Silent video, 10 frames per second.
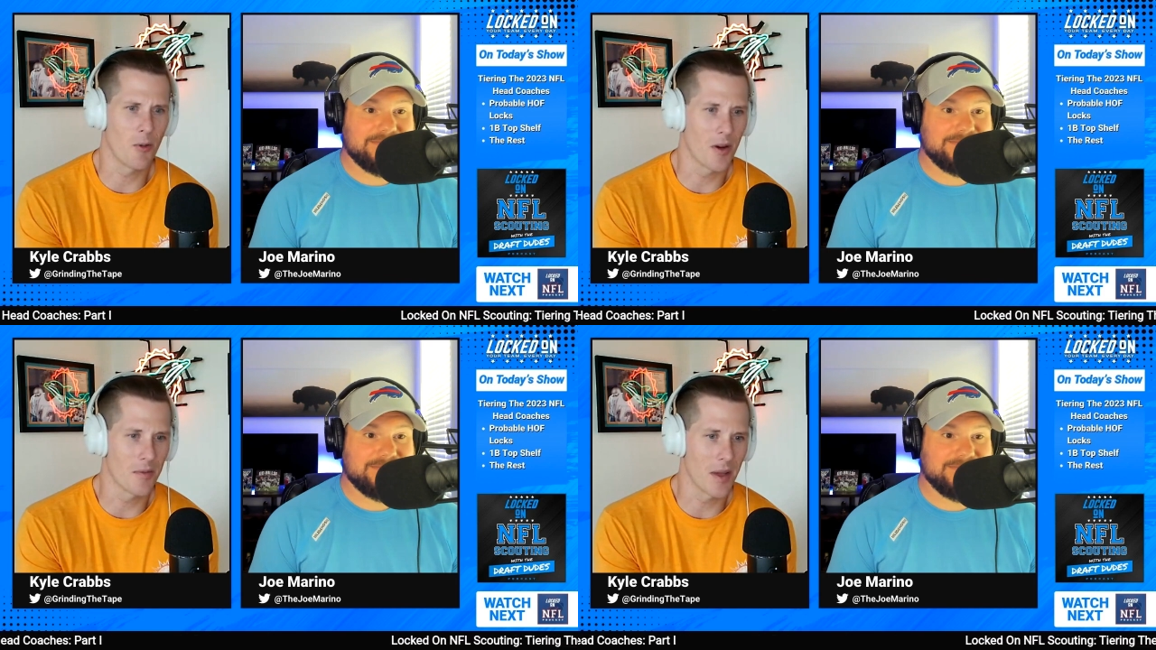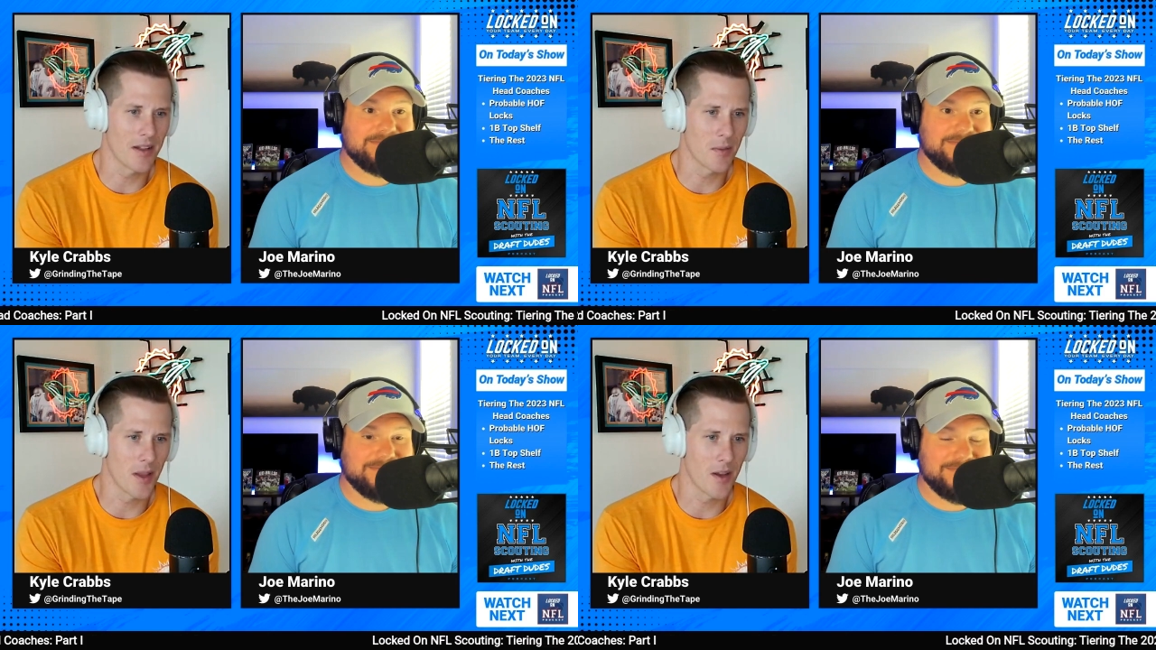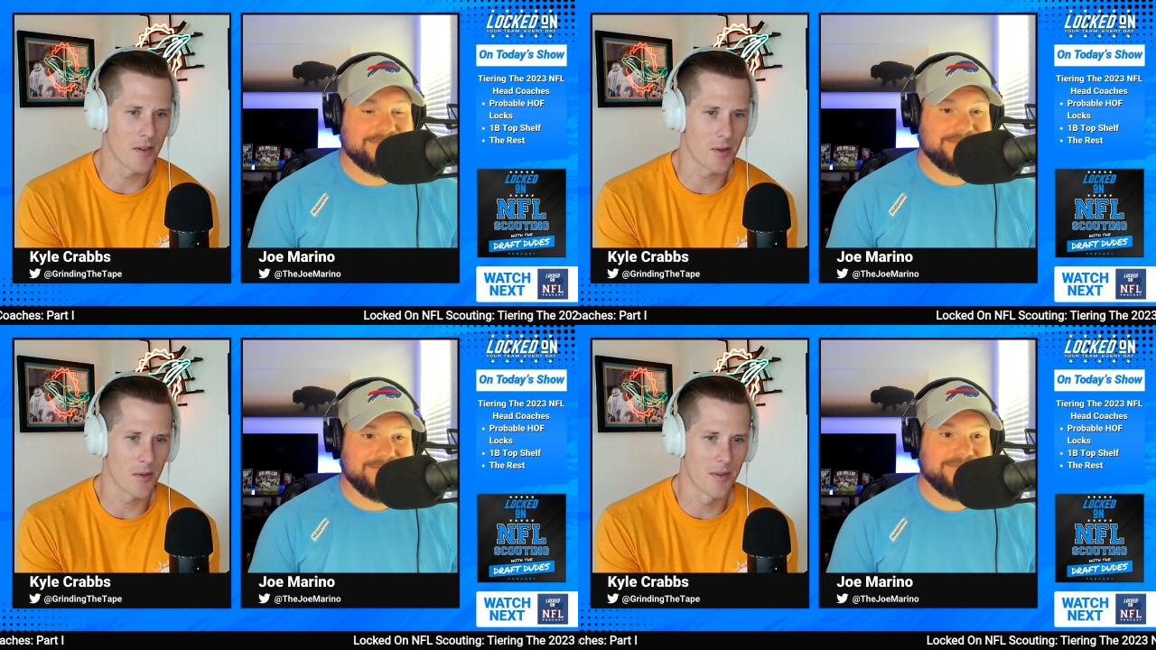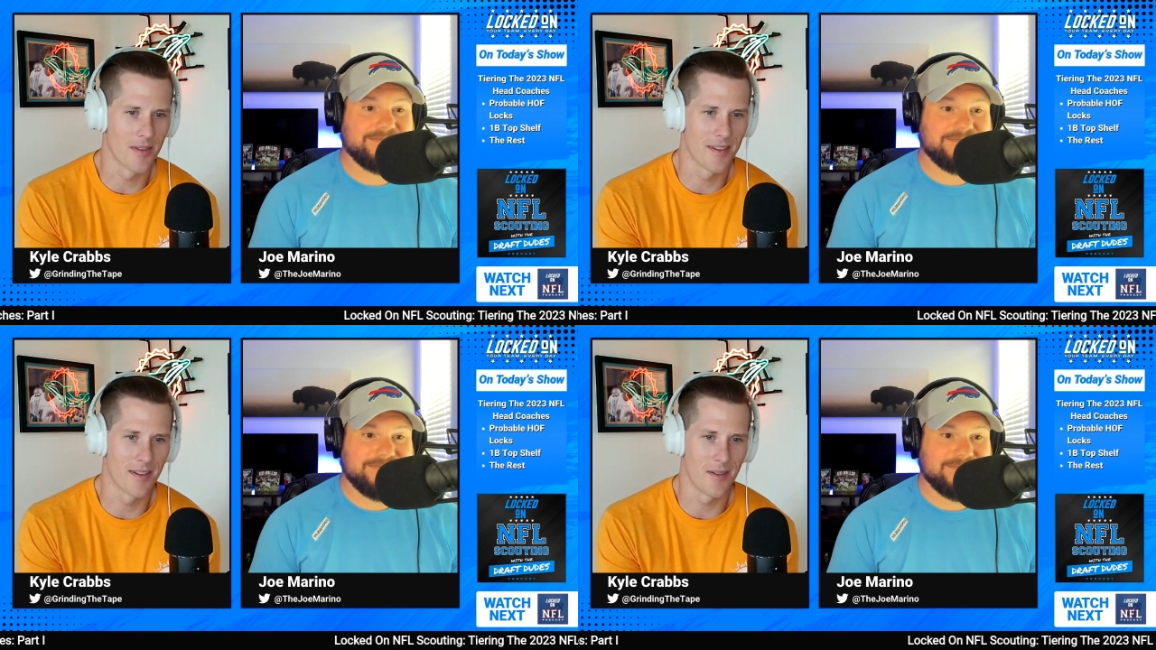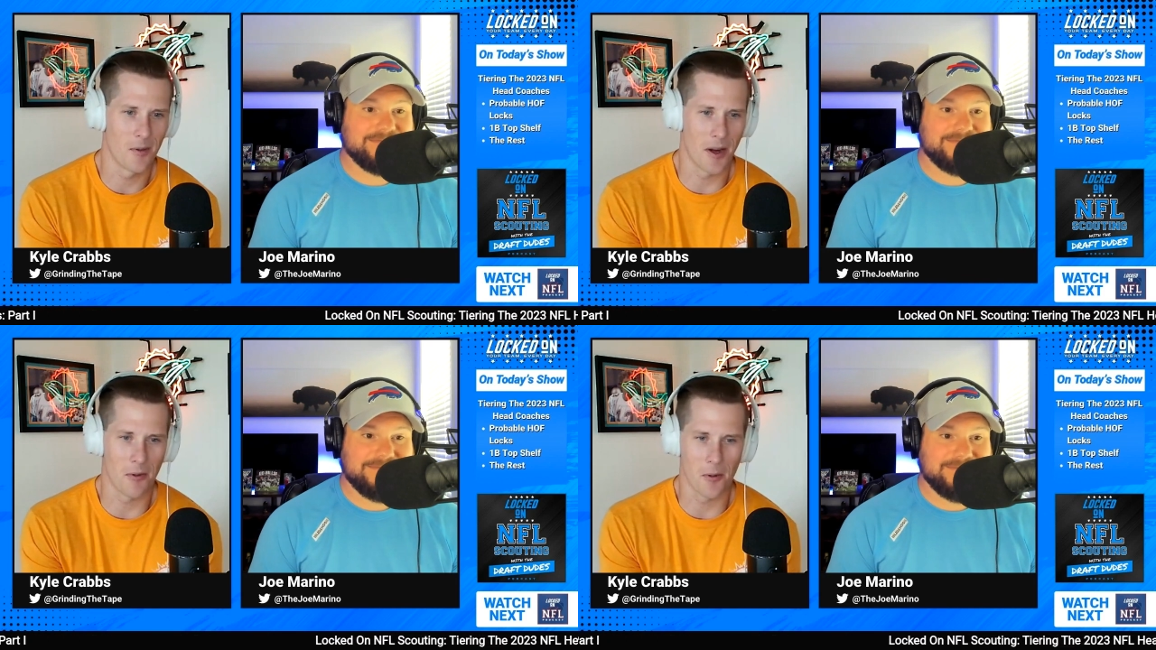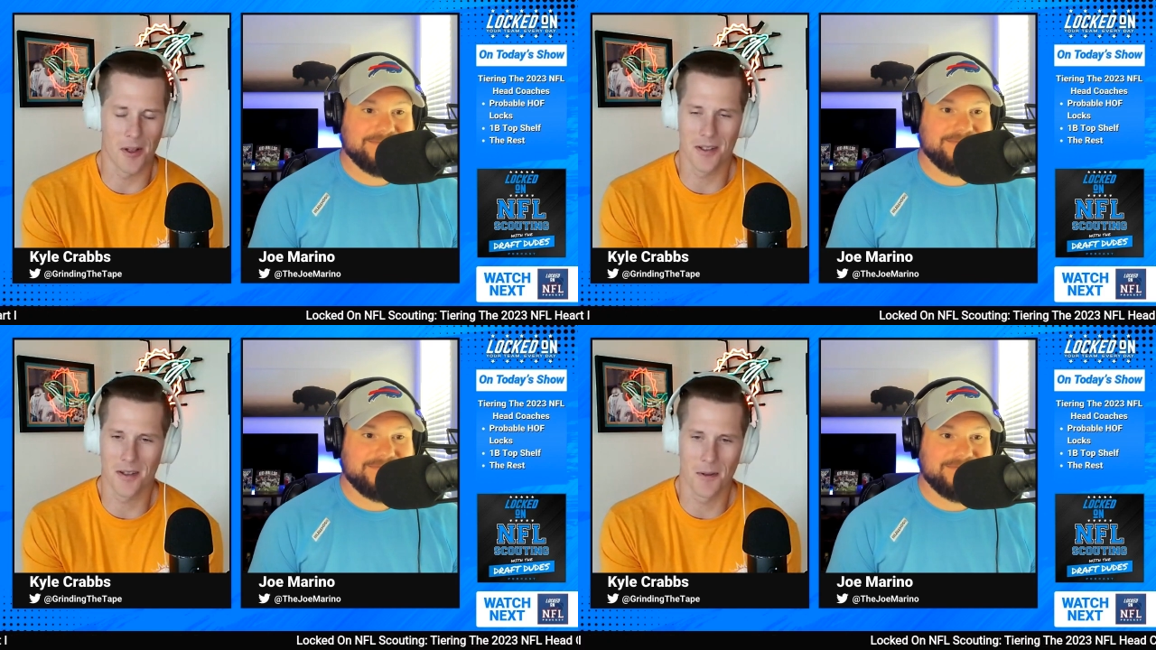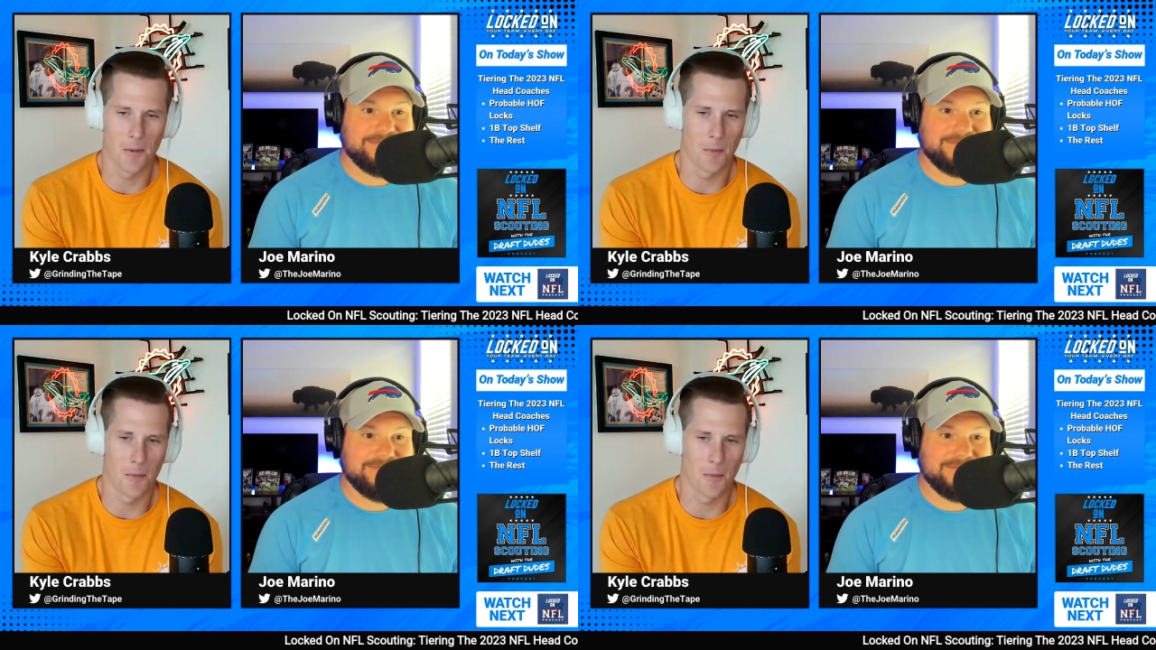Speaker 1: and one made the playoffs. Whatever it was.